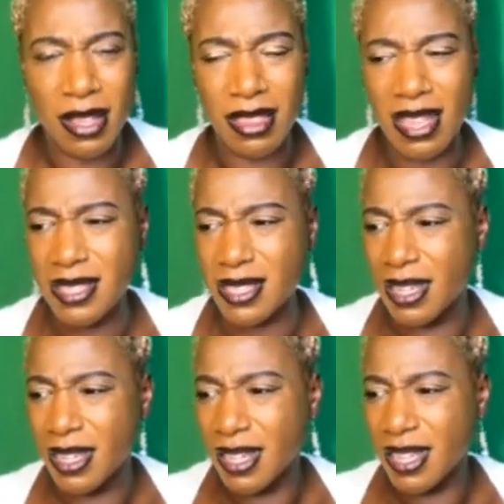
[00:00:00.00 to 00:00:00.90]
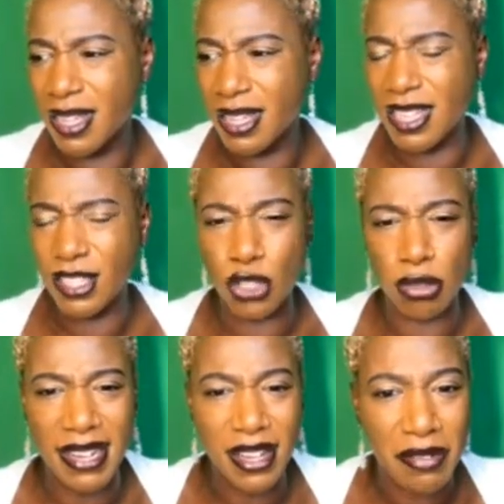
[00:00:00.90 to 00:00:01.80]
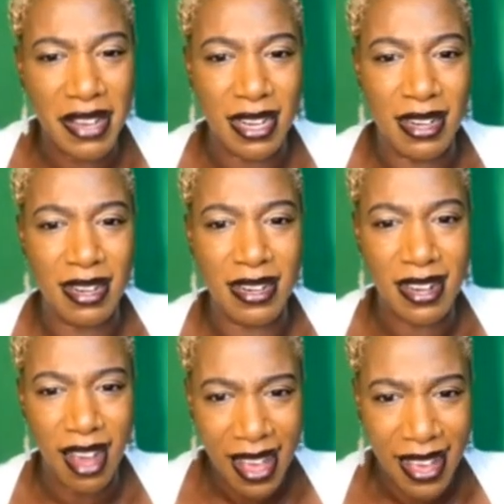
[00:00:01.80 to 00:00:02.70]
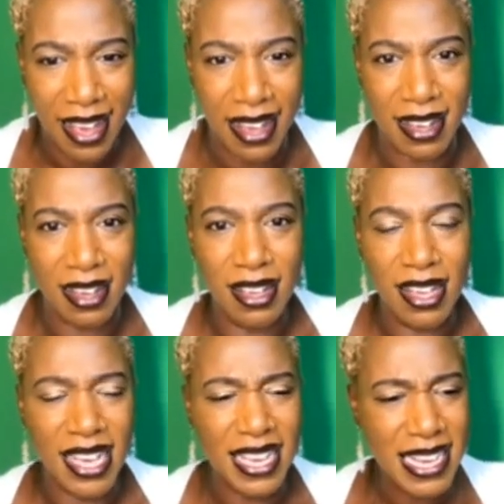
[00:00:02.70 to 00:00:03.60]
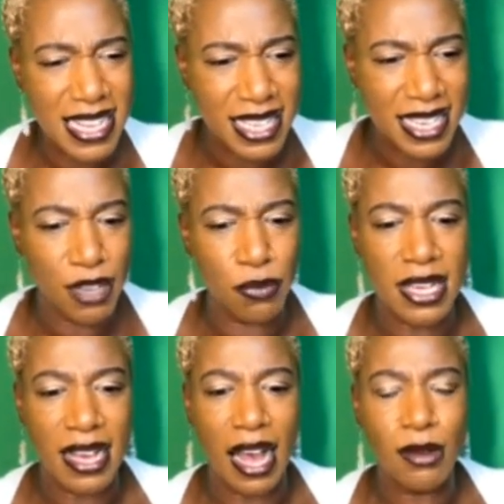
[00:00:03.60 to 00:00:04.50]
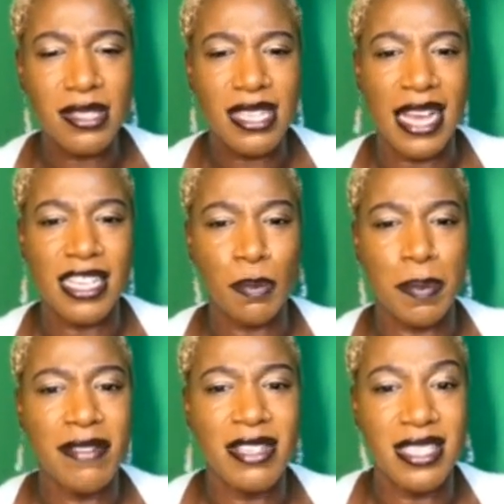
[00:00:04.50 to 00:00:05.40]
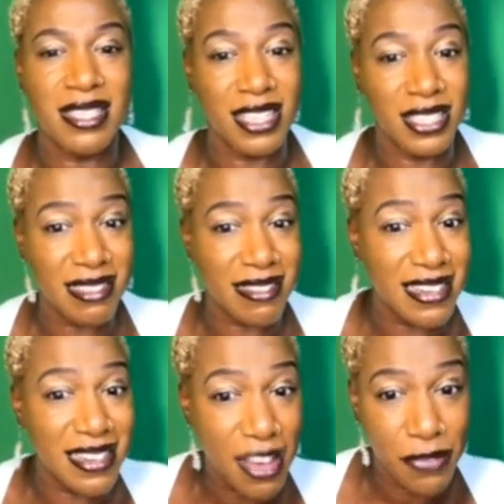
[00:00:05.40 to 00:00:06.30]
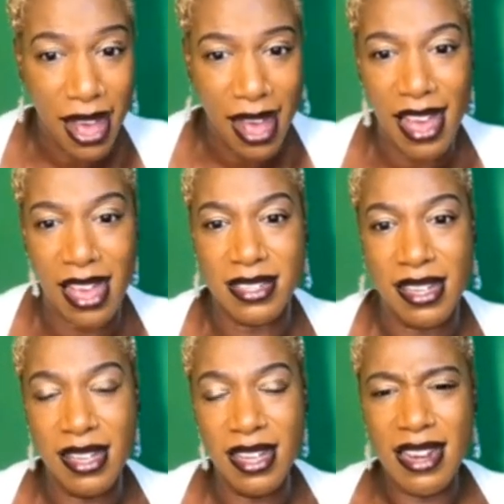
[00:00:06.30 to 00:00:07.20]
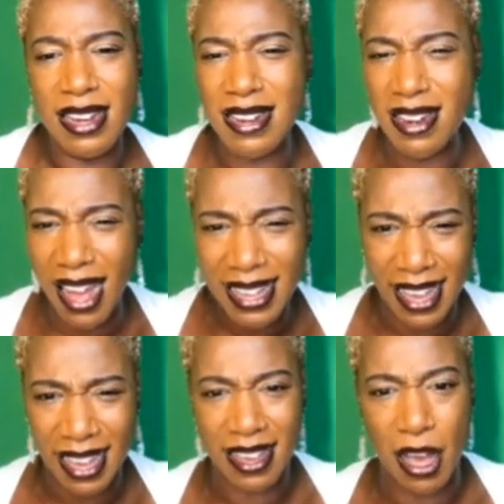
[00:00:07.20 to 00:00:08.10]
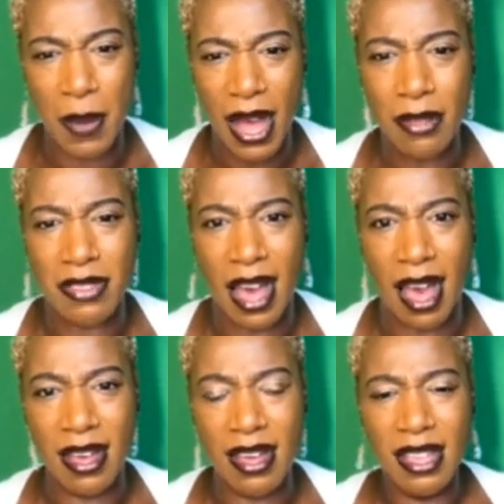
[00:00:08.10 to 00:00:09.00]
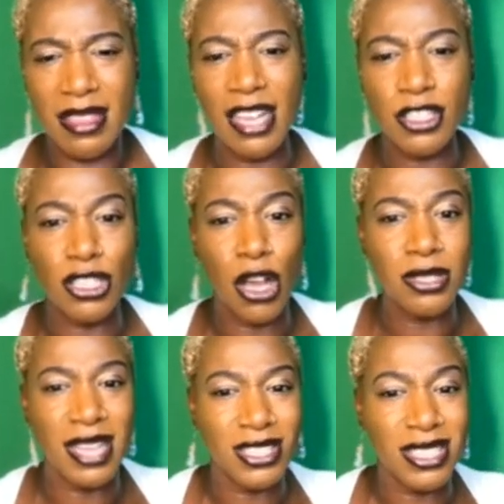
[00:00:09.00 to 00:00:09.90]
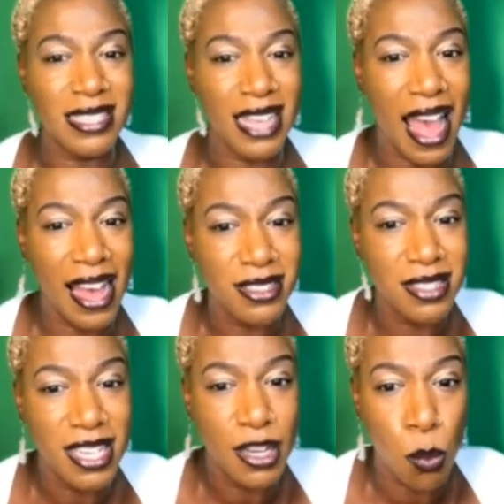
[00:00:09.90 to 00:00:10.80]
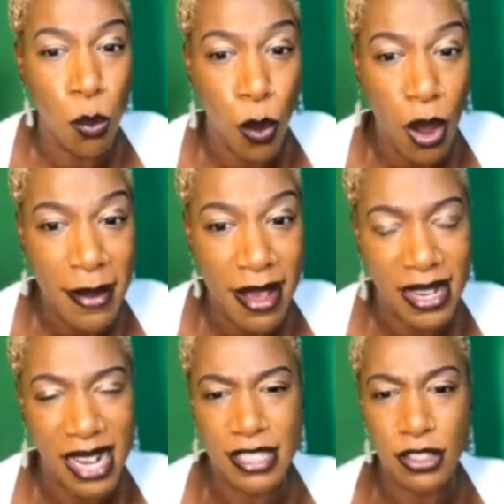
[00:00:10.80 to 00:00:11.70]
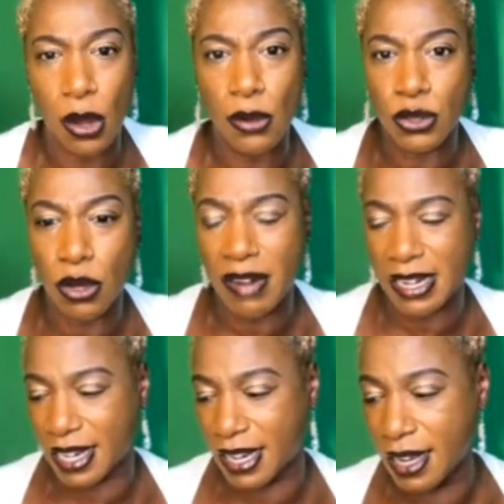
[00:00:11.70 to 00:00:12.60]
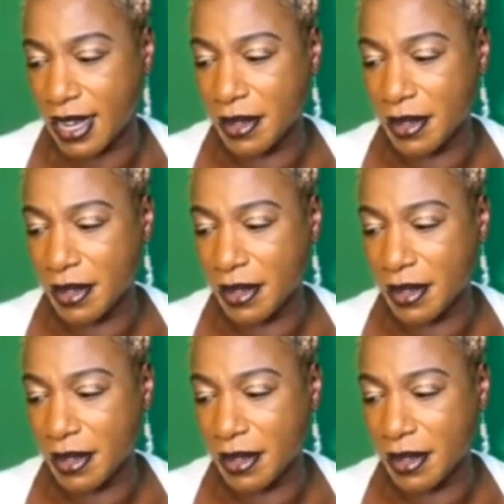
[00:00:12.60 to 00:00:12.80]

this this triggering lie, easily recounting experiences that she's never had, lying about that, that shows that she's anti-woman. And I told you already,